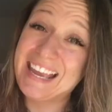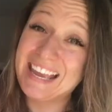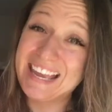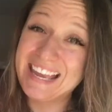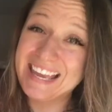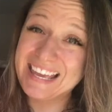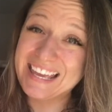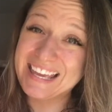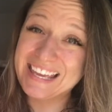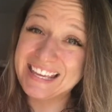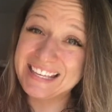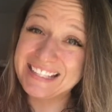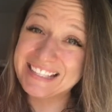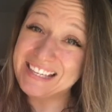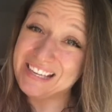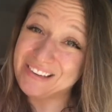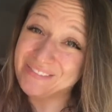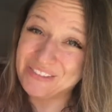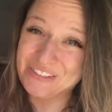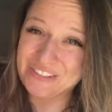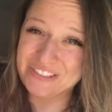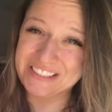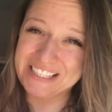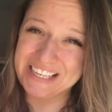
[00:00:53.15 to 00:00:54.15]
And
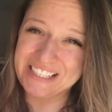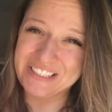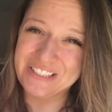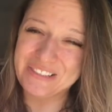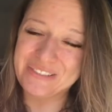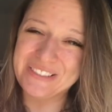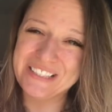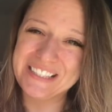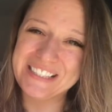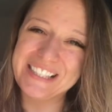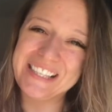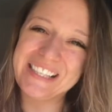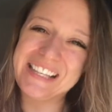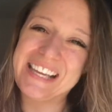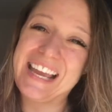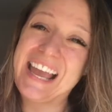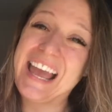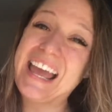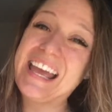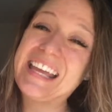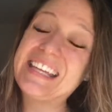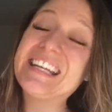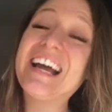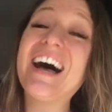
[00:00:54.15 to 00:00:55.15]
if you stay tuned until the
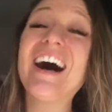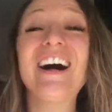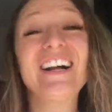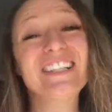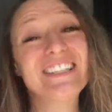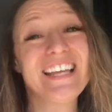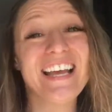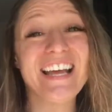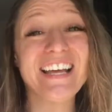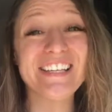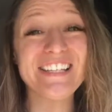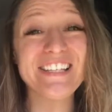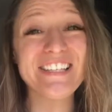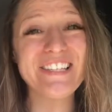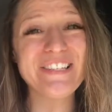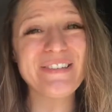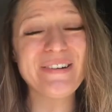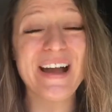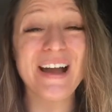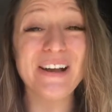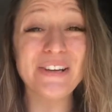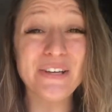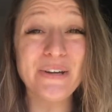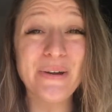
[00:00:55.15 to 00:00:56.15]
end, I'll tell
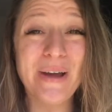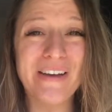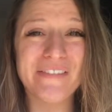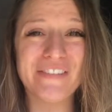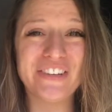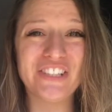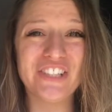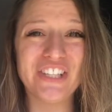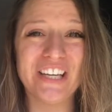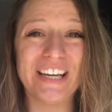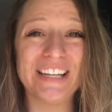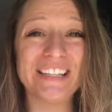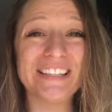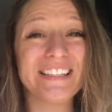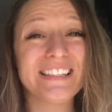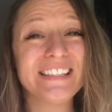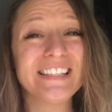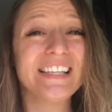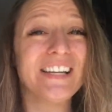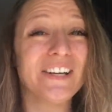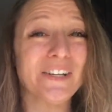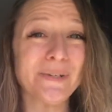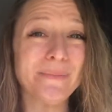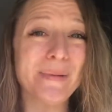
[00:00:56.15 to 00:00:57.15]
you how you have a chance
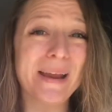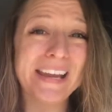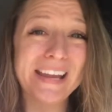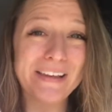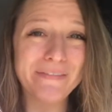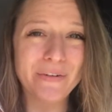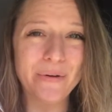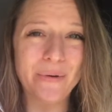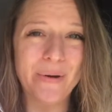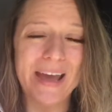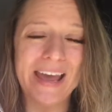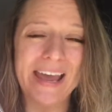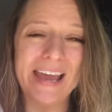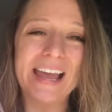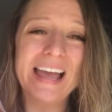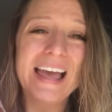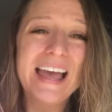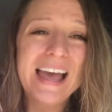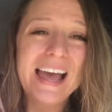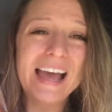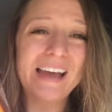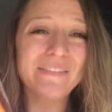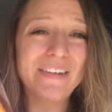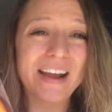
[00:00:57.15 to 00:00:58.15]
to earn my giveaway.
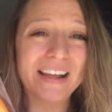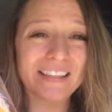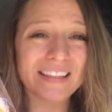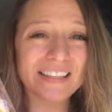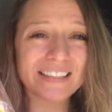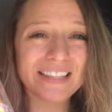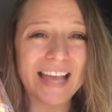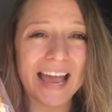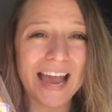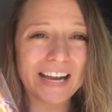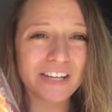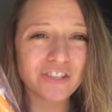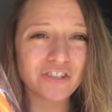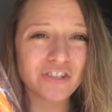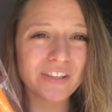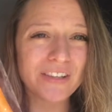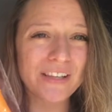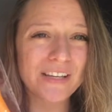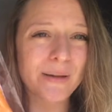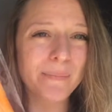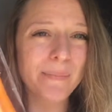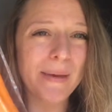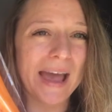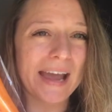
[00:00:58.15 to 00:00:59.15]
I've got this extra
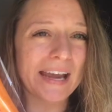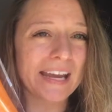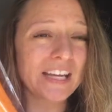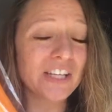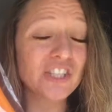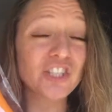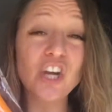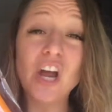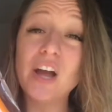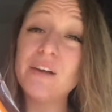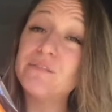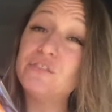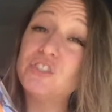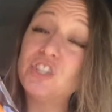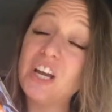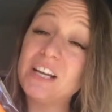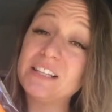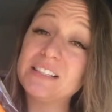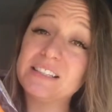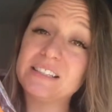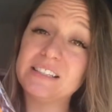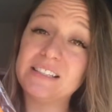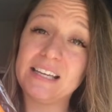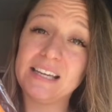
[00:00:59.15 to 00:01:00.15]
little package of
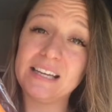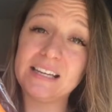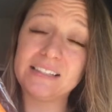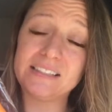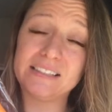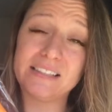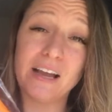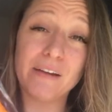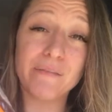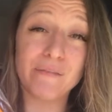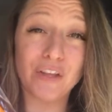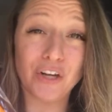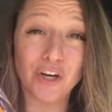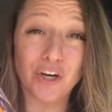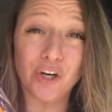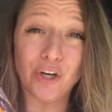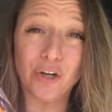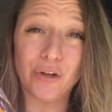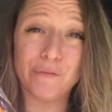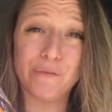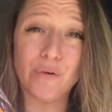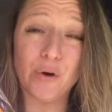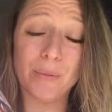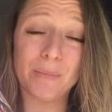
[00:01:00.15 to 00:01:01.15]
just six of the
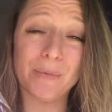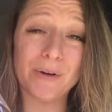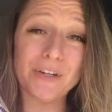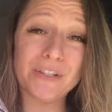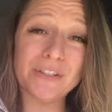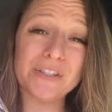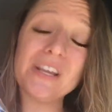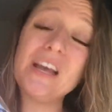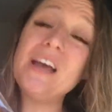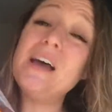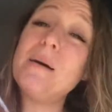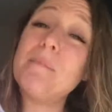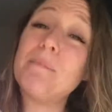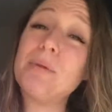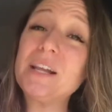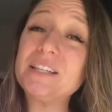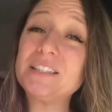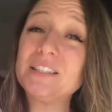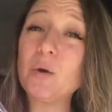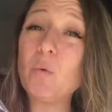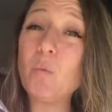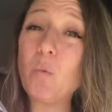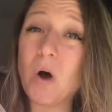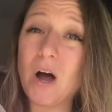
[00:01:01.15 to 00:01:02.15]
curl formers
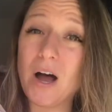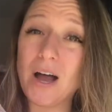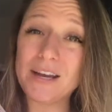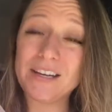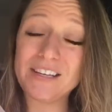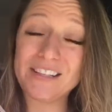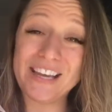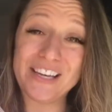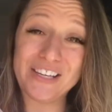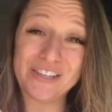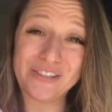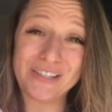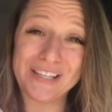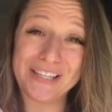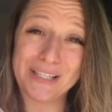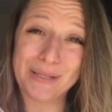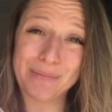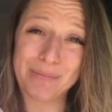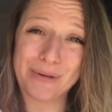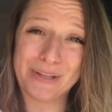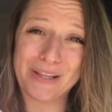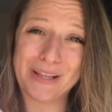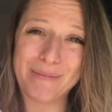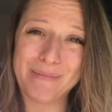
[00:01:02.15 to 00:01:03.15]
plus a wand that you need
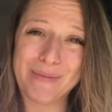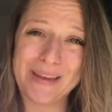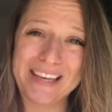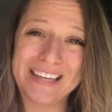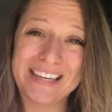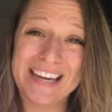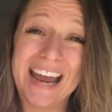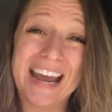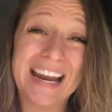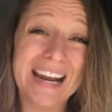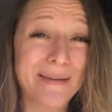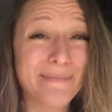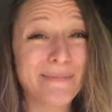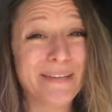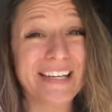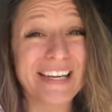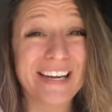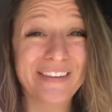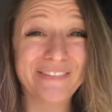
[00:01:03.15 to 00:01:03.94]
to put them in and I'm gonna